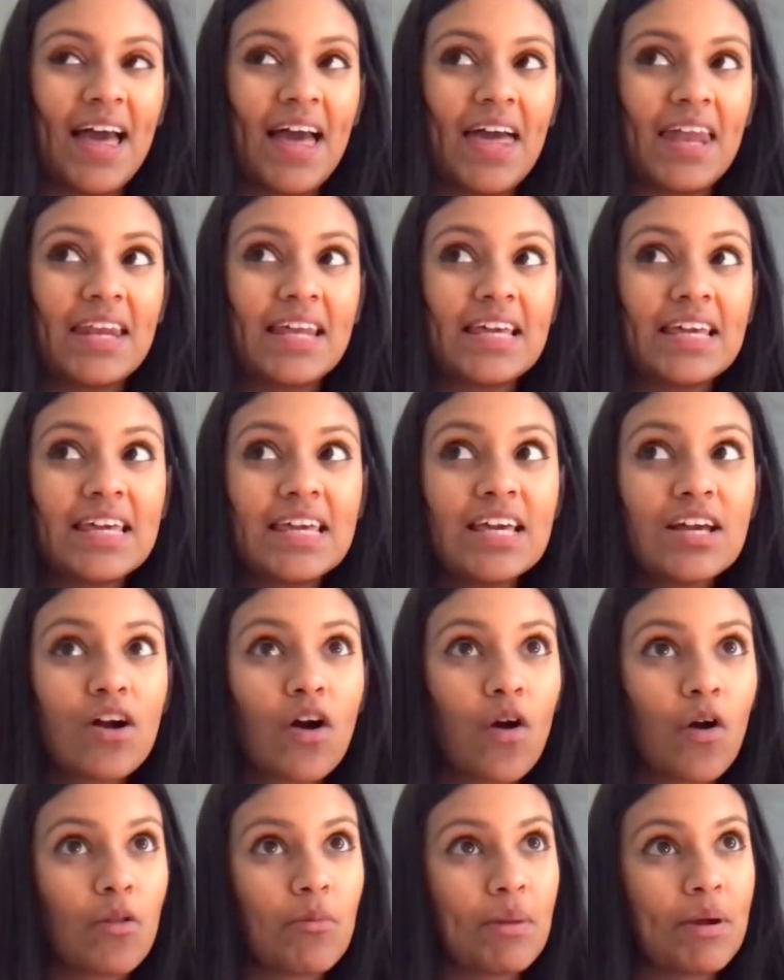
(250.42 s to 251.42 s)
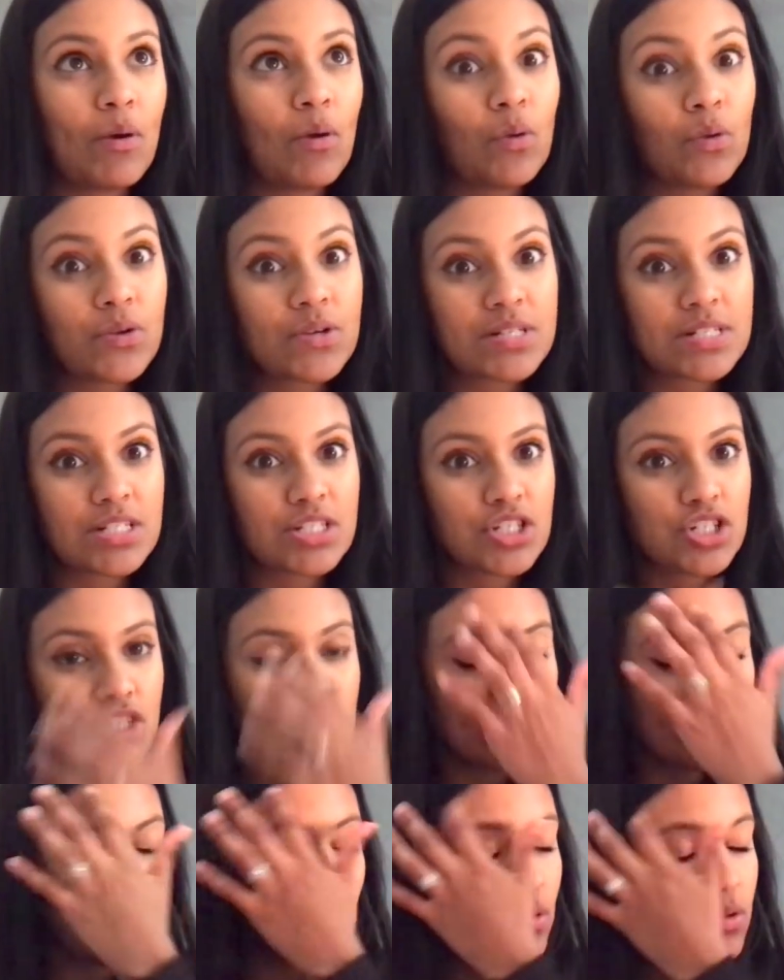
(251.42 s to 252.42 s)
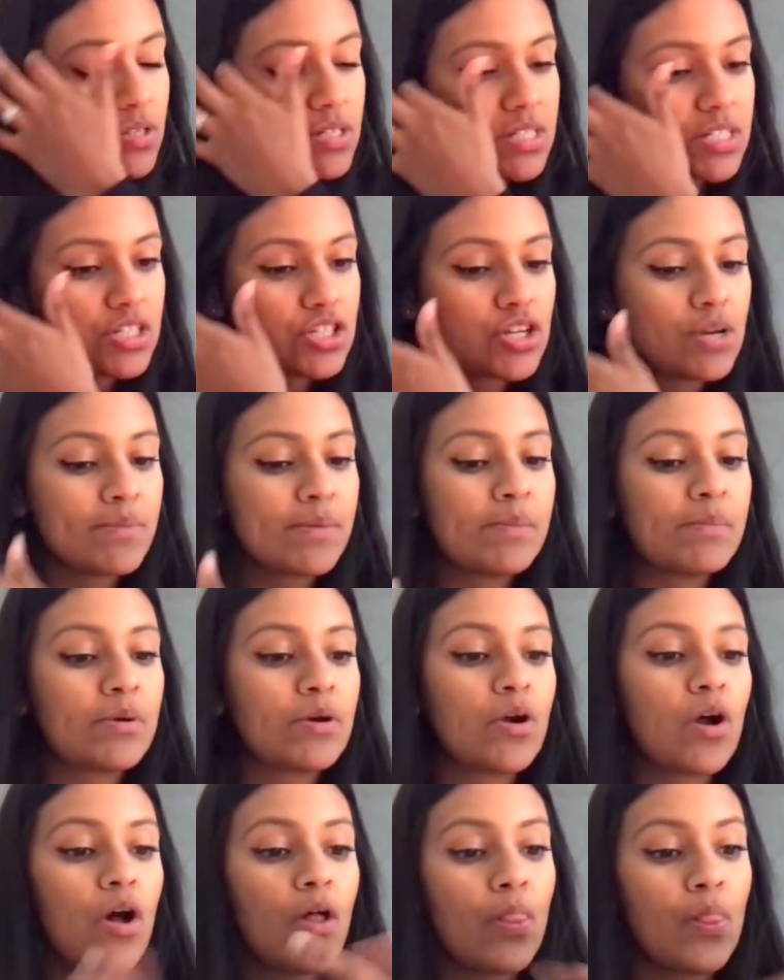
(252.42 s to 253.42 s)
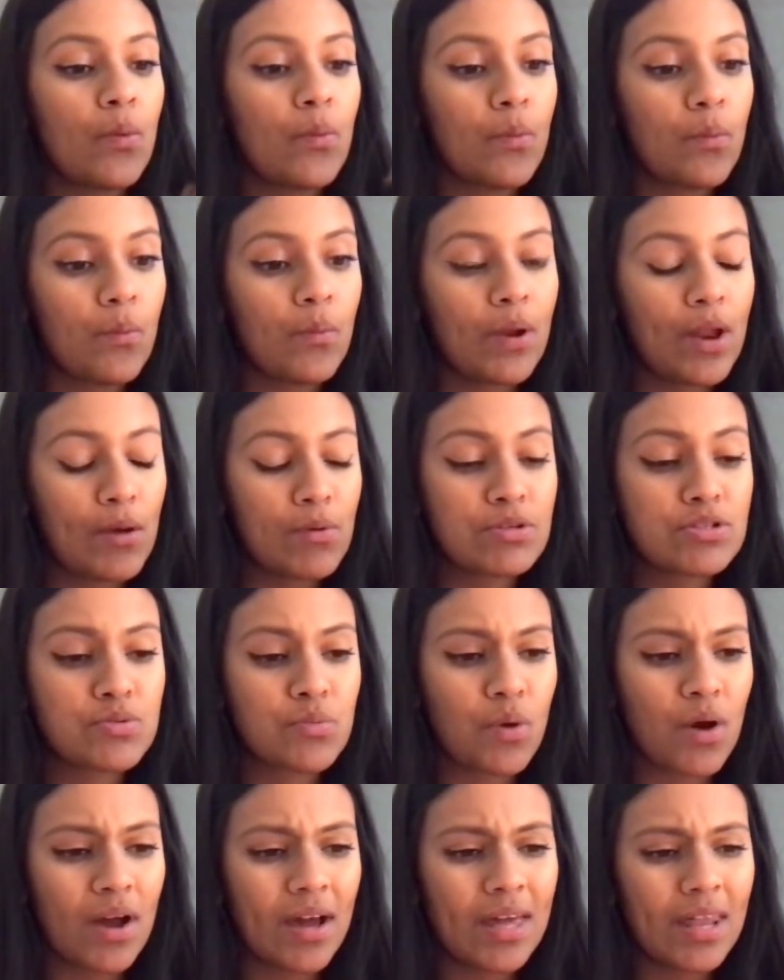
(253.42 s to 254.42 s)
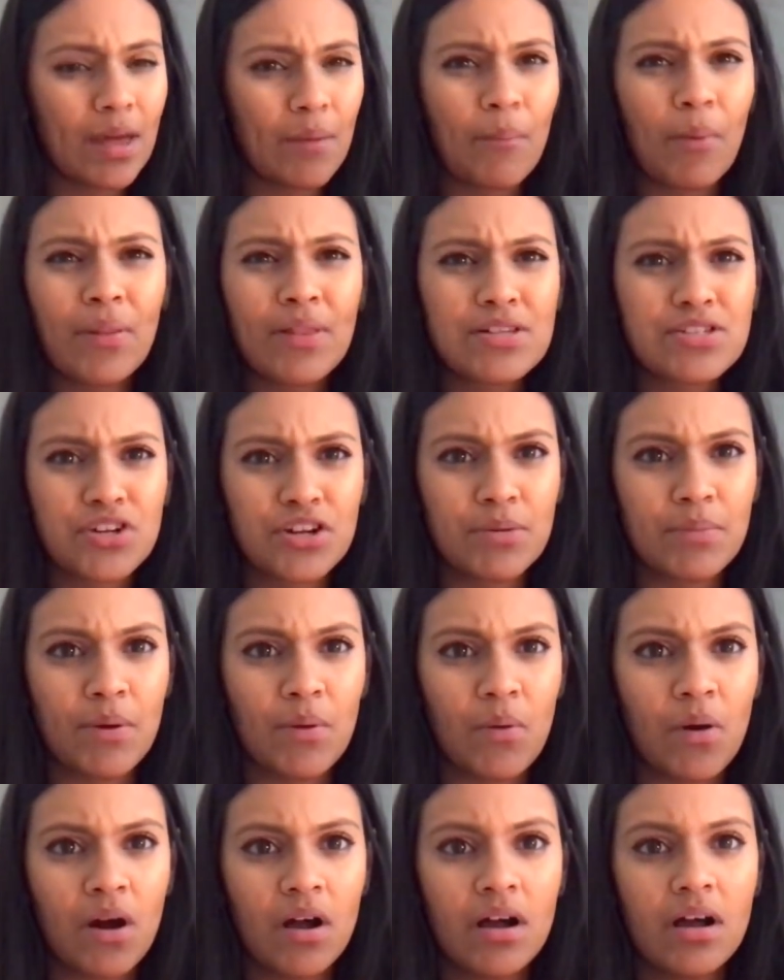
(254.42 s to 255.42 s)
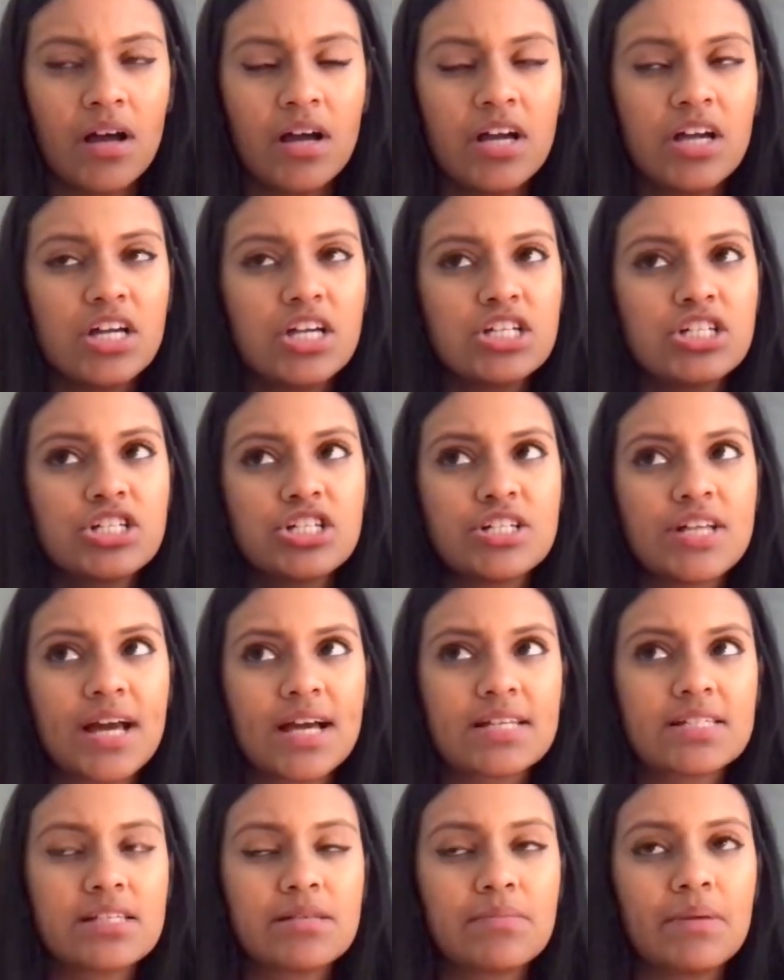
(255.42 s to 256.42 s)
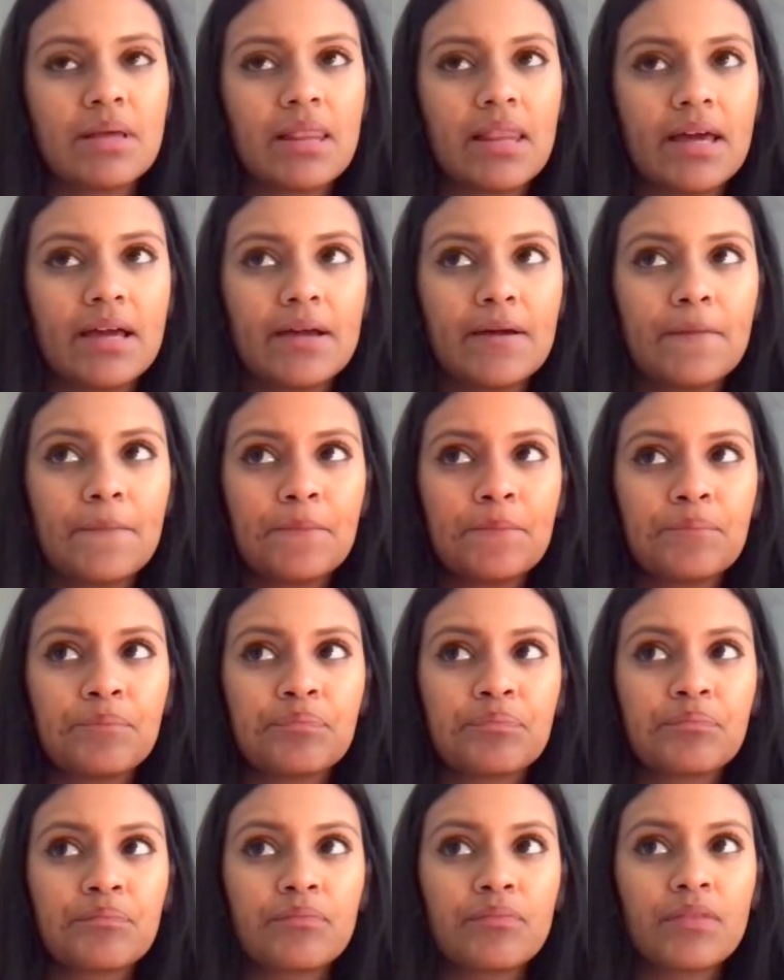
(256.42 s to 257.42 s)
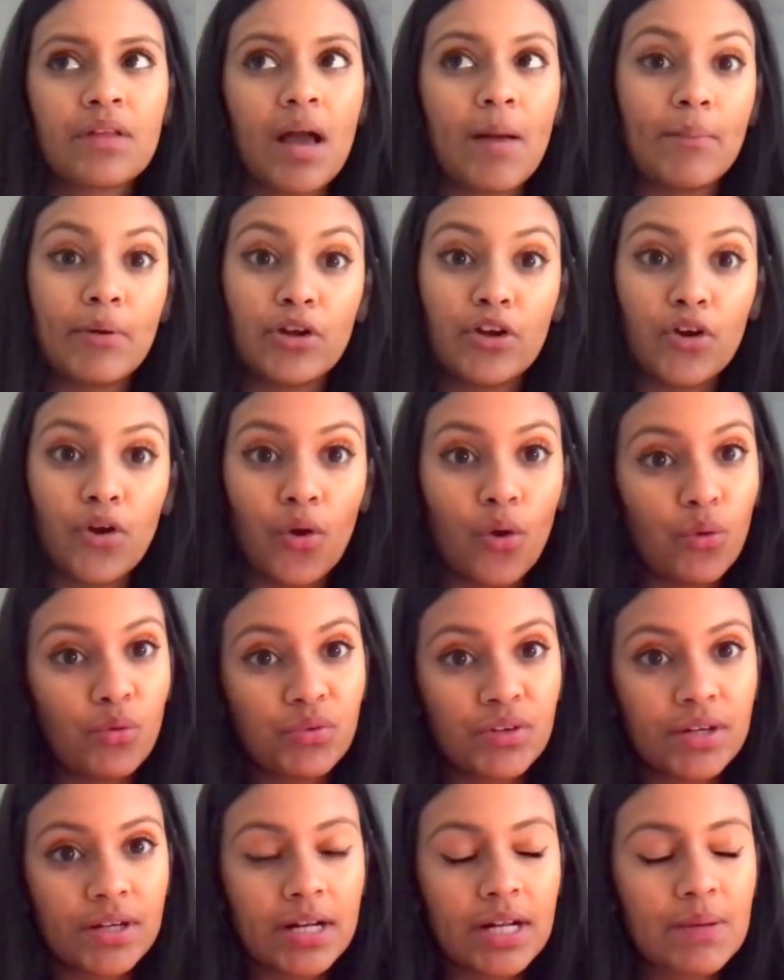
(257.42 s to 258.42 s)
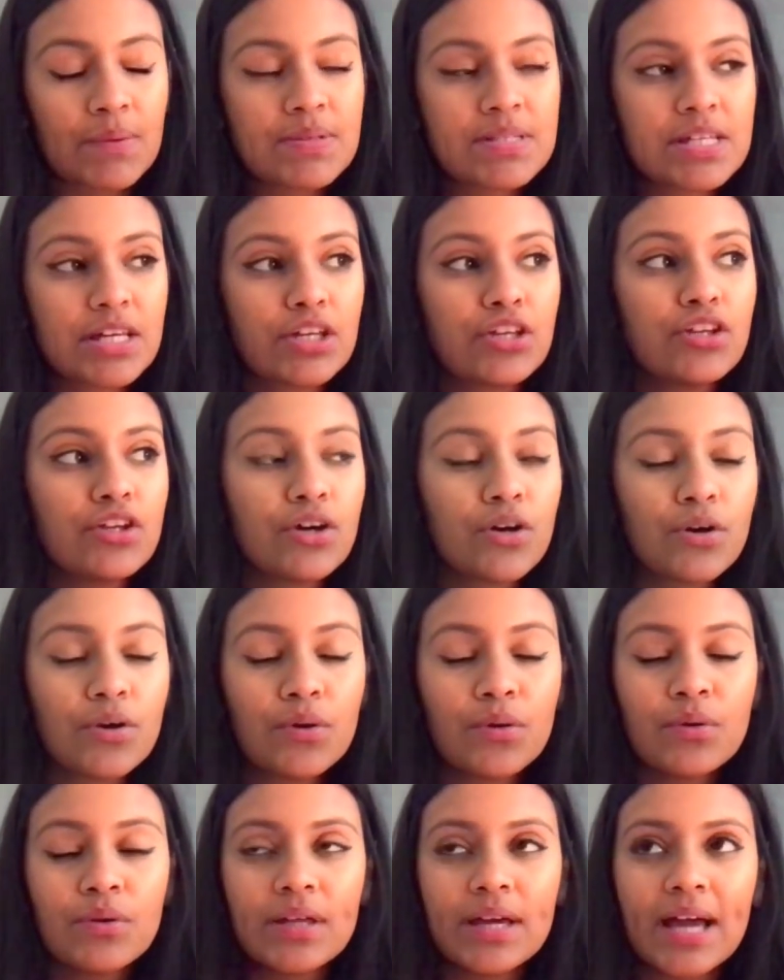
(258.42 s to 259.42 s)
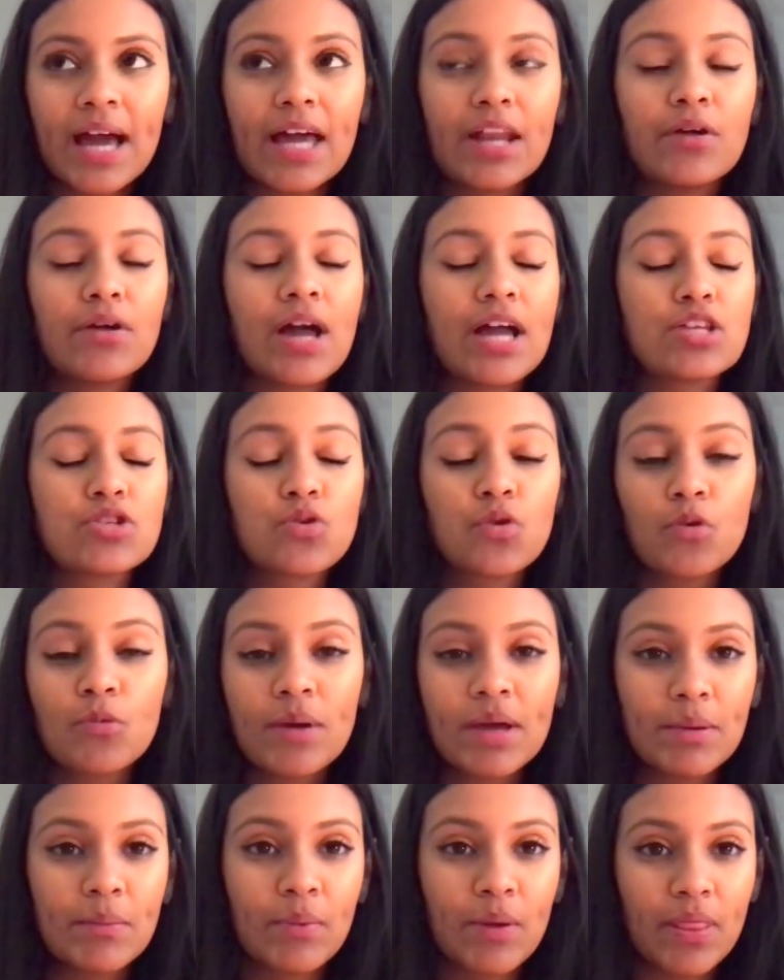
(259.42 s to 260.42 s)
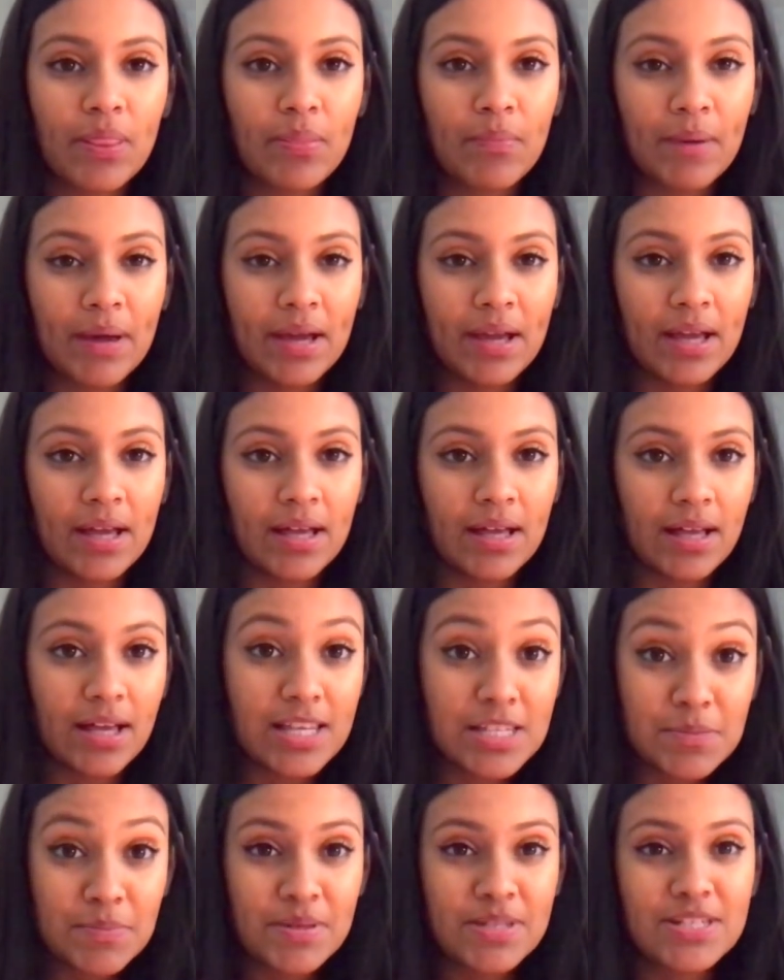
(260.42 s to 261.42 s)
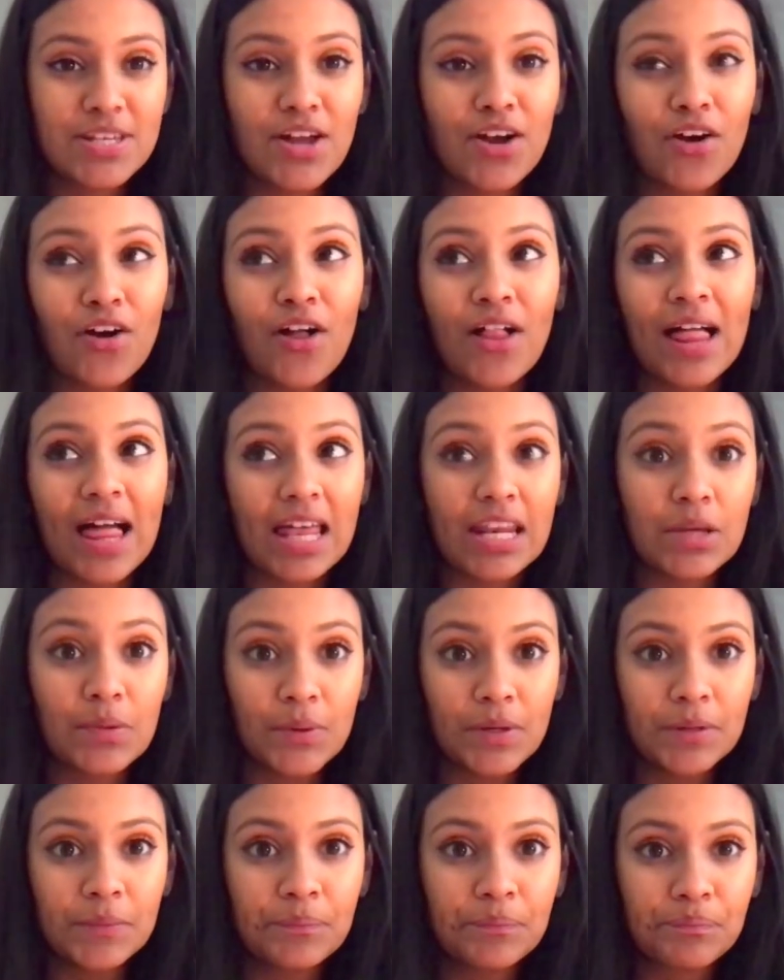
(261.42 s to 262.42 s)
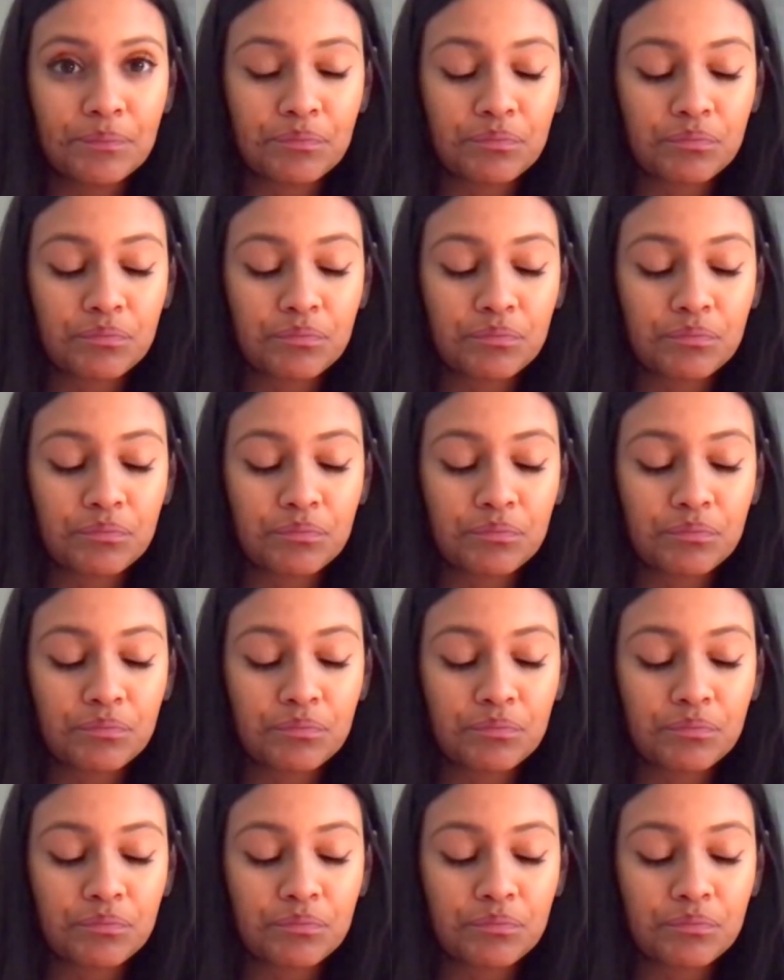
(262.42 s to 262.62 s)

And he called my older sister. And my older sister, I remember when I was walking, I barely started my walk, she texted me like, "I'm gonna go over." And I was like, "No," like I told my husband to not call anyone,